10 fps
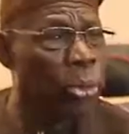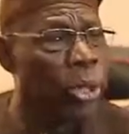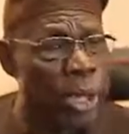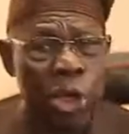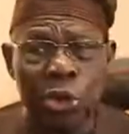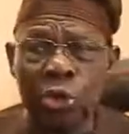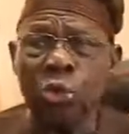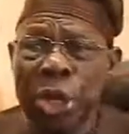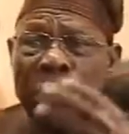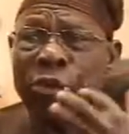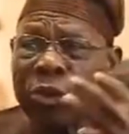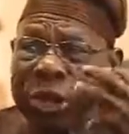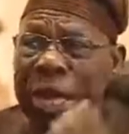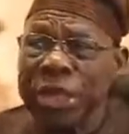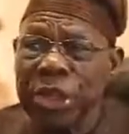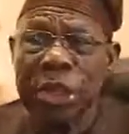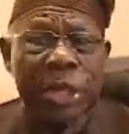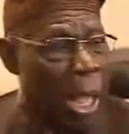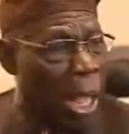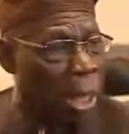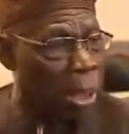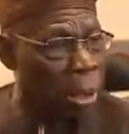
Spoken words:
The issue is Nigeria.